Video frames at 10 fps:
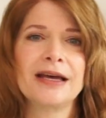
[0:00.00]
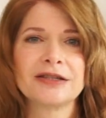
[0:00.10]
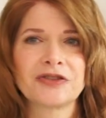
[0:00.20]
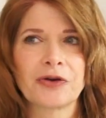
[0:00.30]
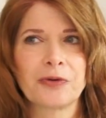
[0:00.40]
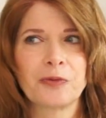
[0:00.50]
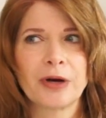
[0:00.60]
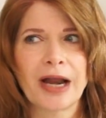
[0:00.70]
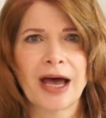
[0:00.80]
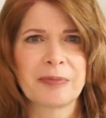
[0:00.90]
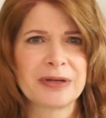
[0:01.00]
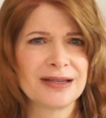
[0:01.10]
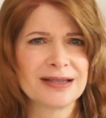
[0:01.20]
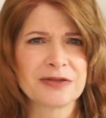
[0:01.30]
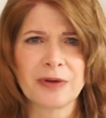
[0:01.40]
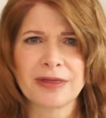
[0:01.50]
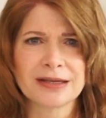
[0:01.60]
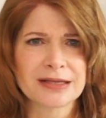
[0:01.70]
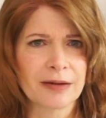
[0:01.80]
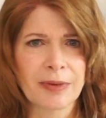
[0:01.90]
So what happens with the
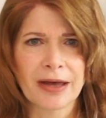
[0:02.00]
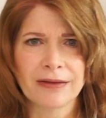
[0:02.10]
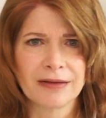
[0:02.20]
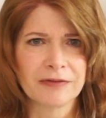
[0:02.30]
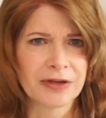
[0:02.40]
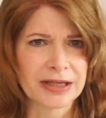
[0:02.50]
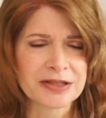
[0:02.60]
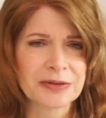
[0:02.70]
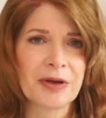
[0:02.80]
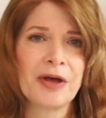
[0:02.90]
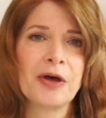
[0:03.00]
stop bath and the fix?